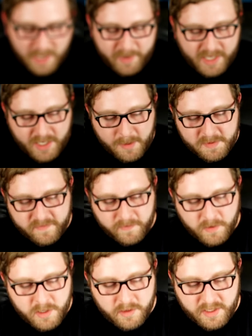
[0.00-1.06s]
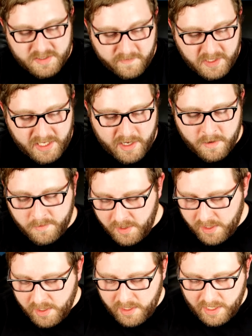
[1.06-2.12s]
pickups for this video.
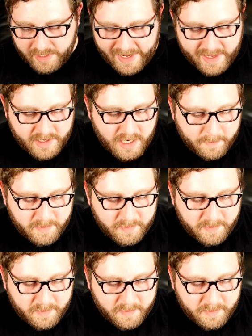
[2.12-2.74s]
Again, I'm